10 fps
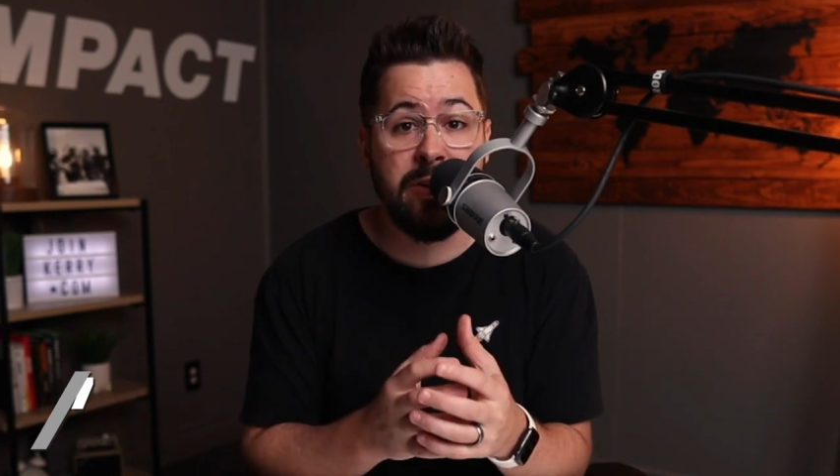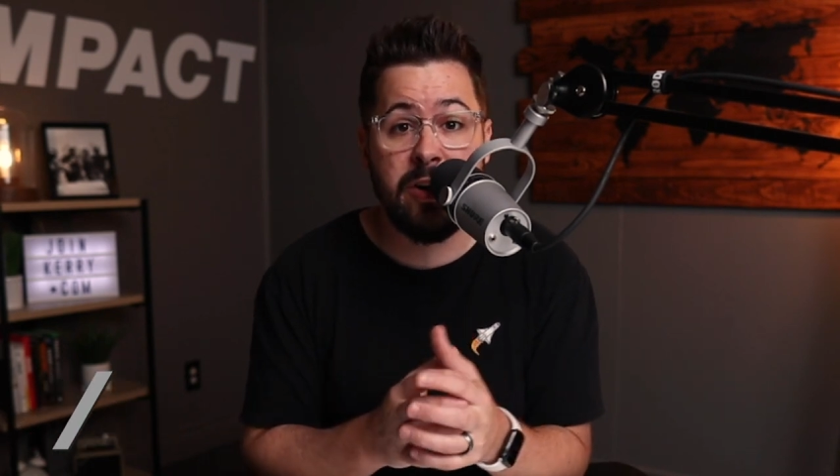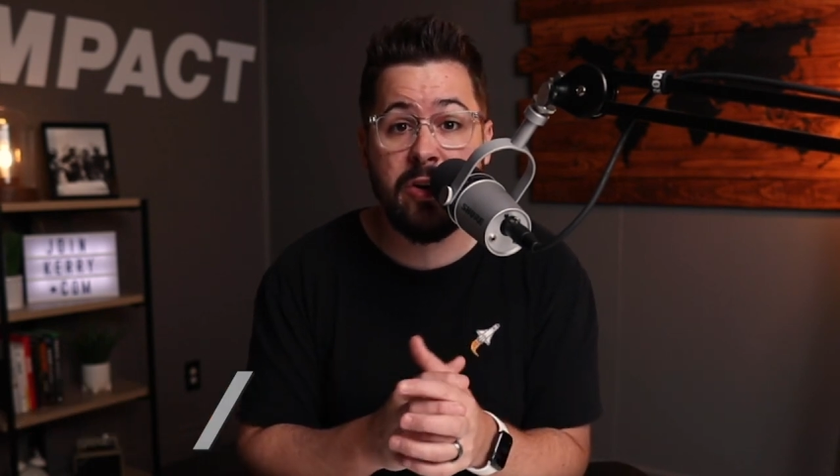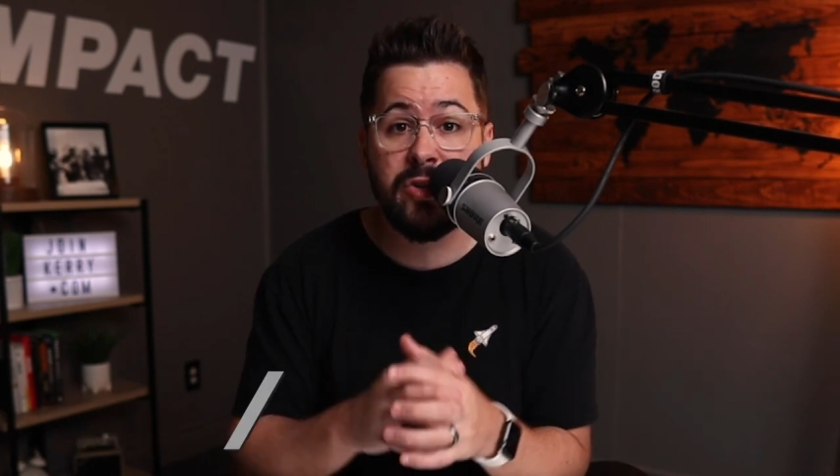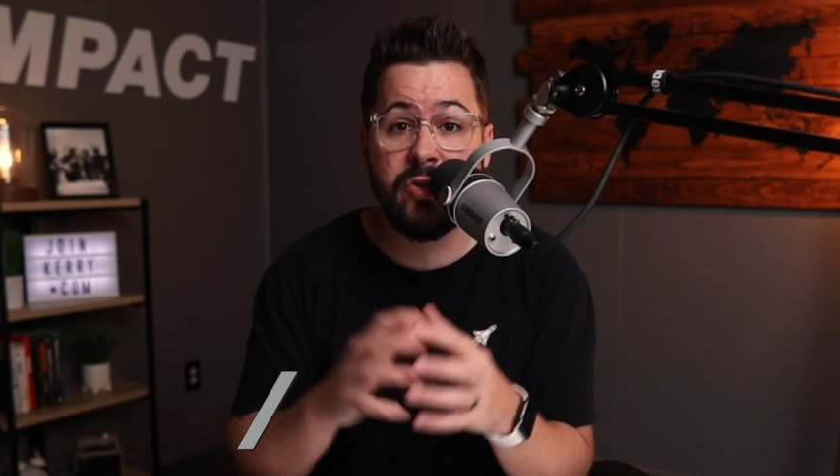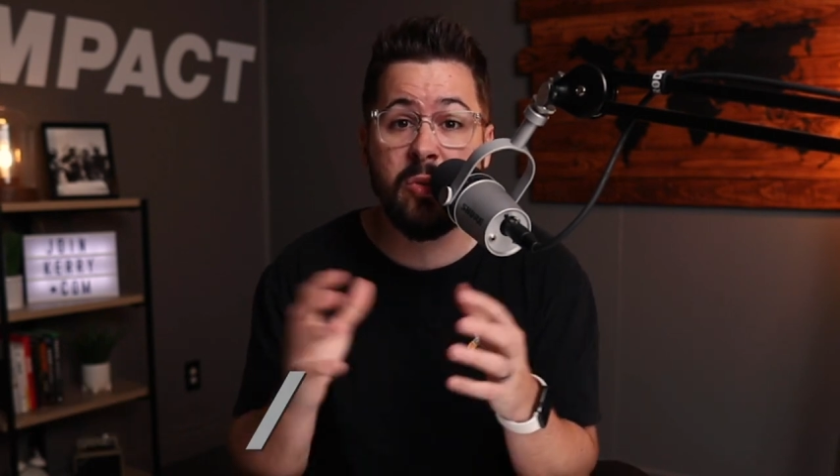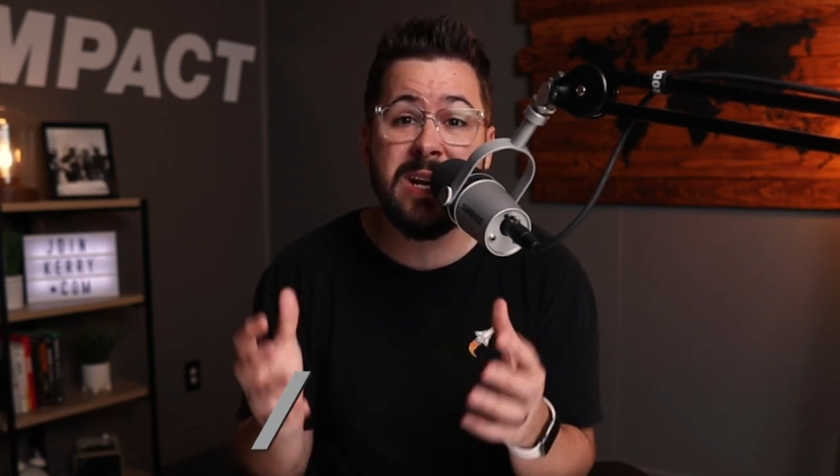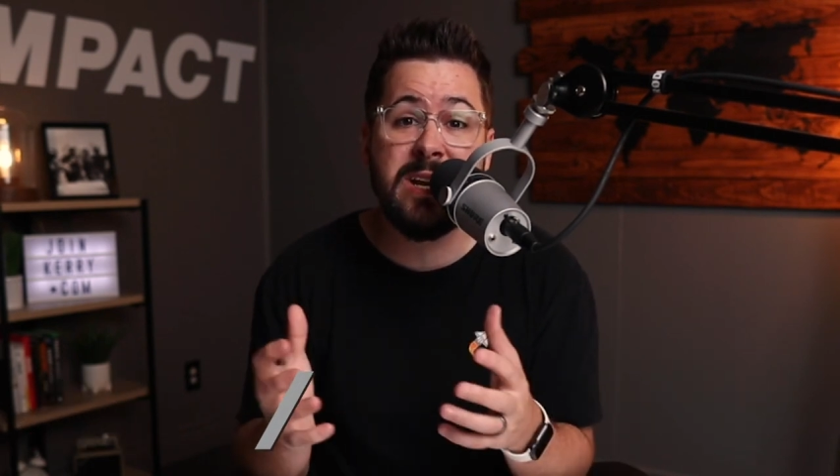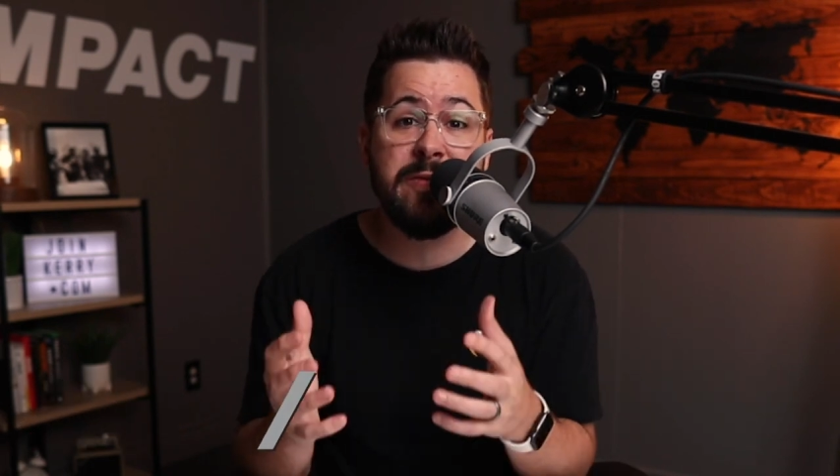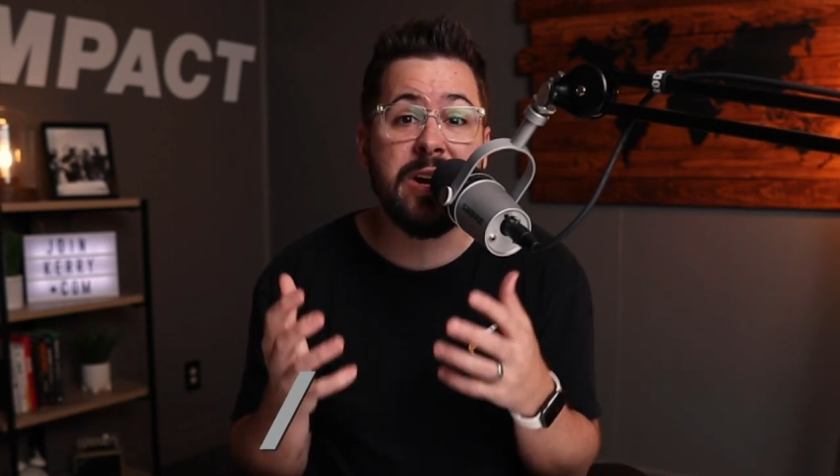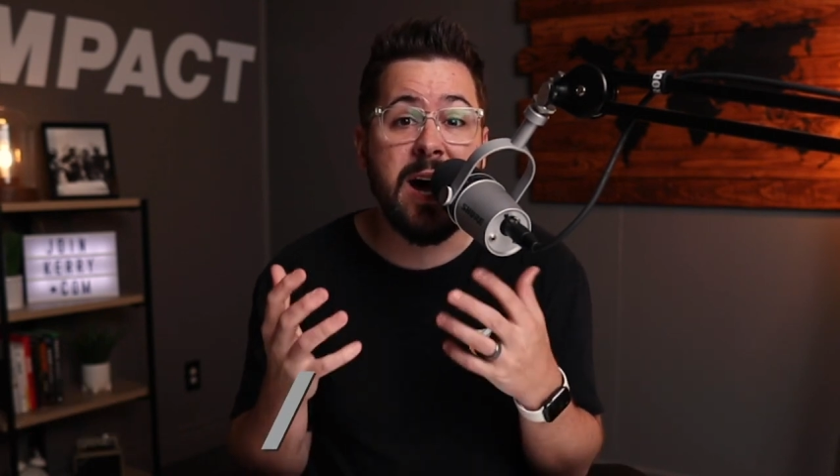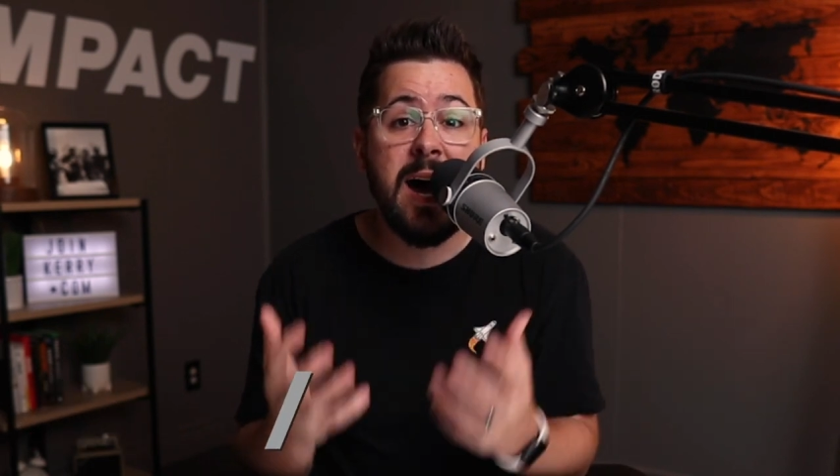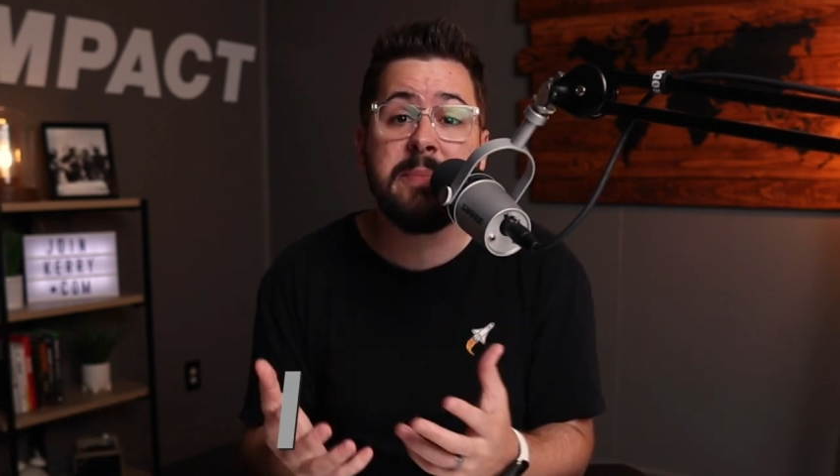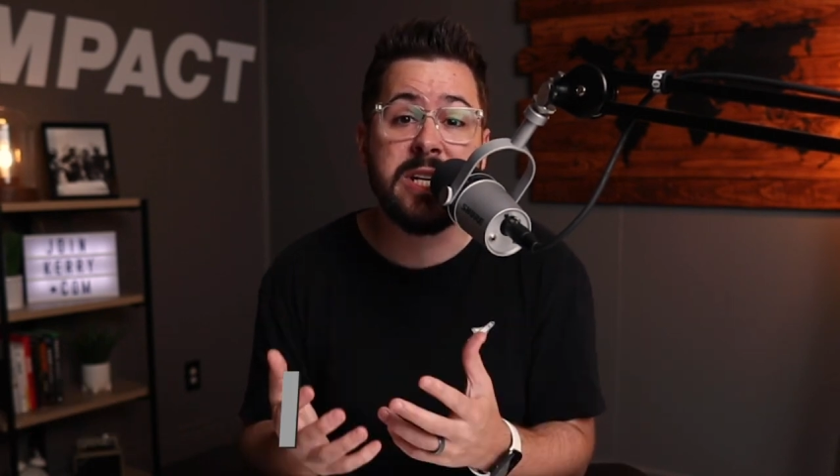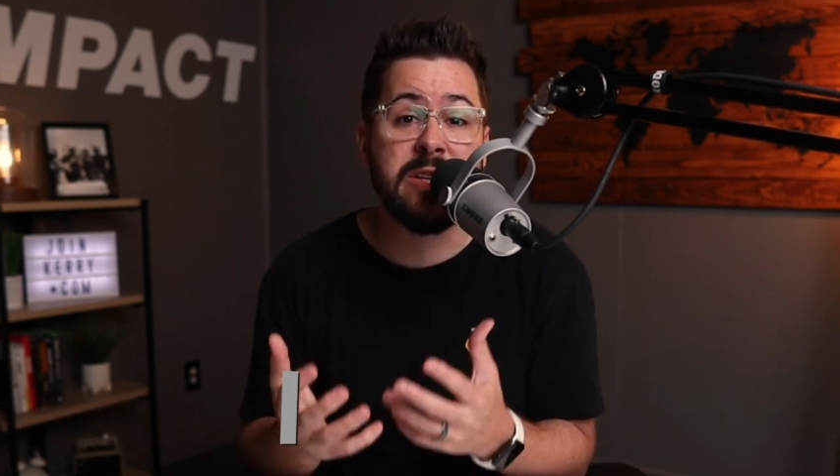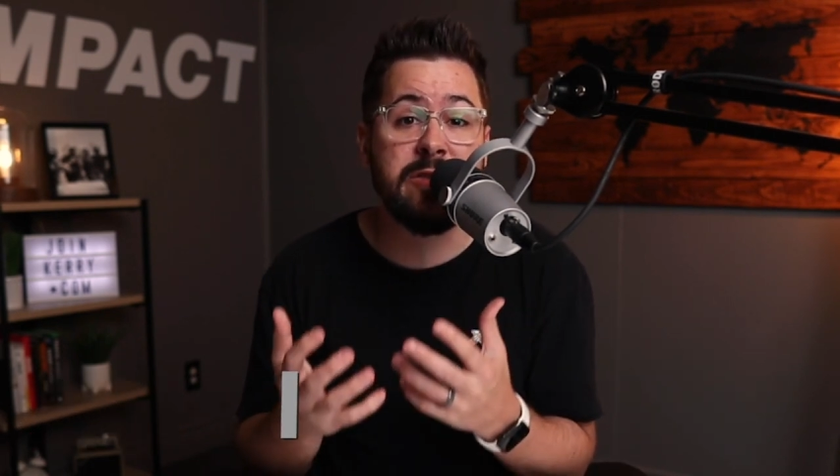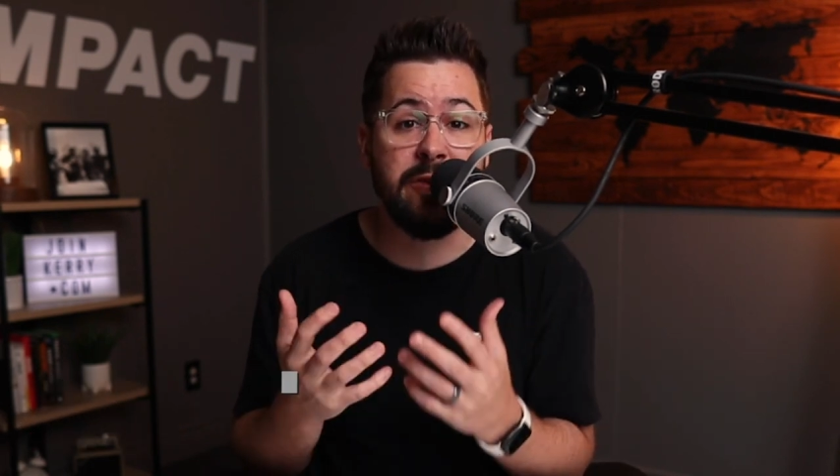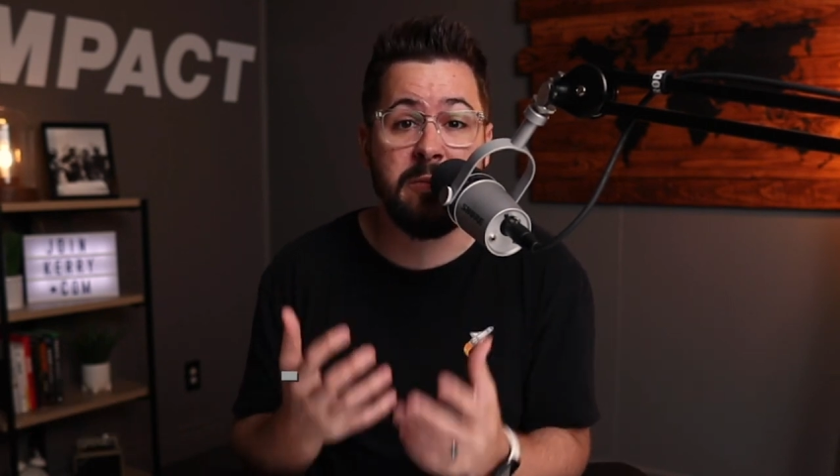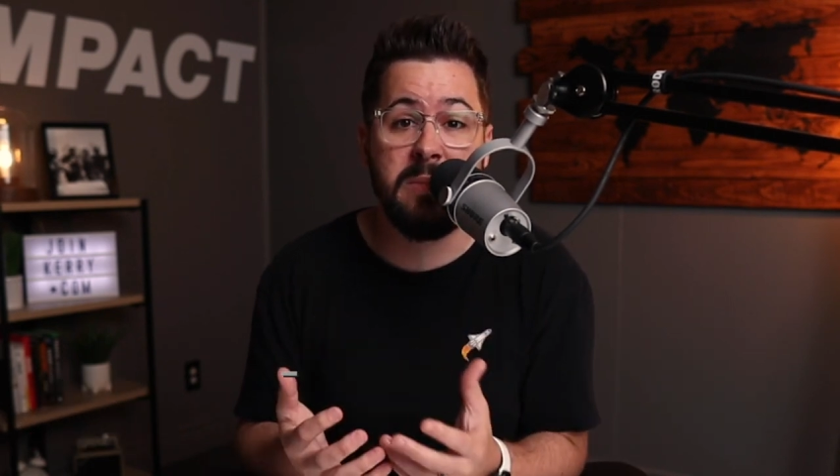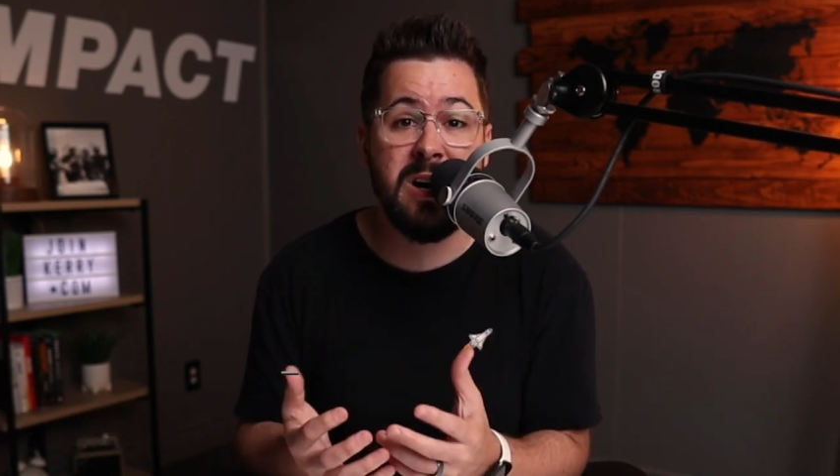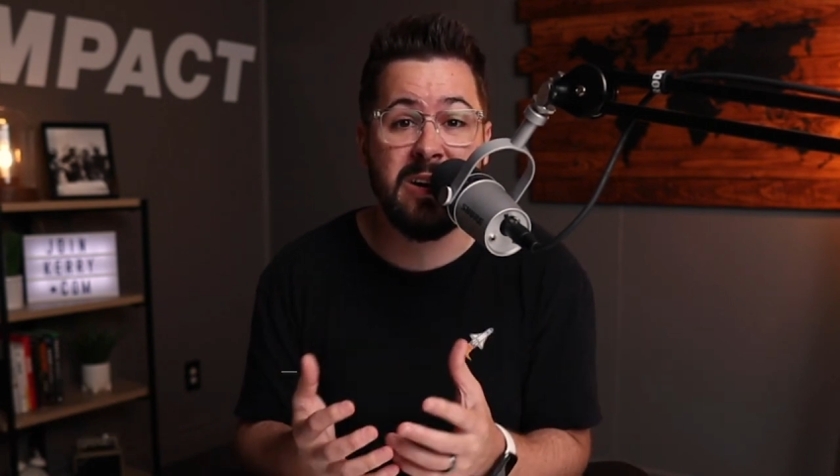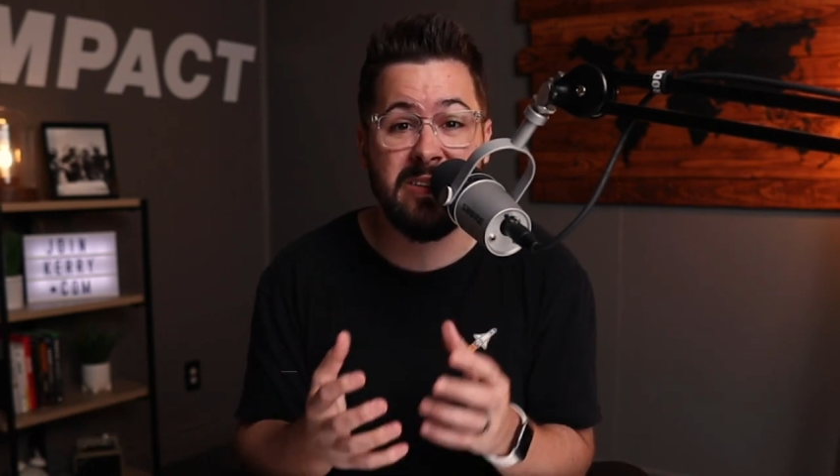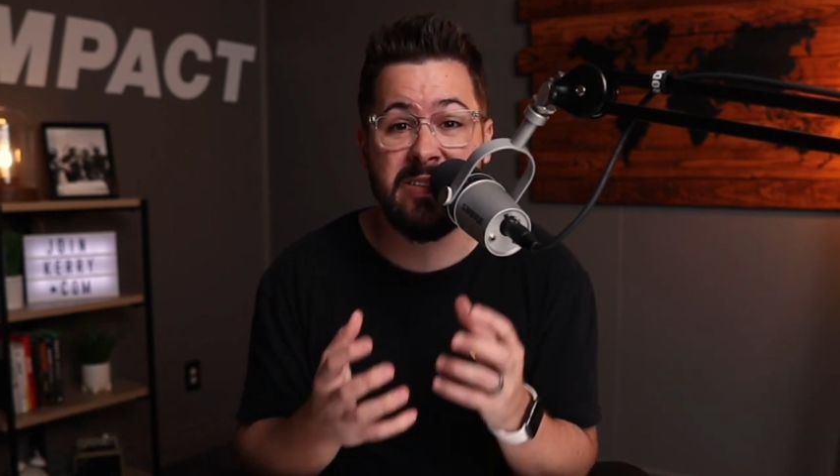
there are so many different options for mugs.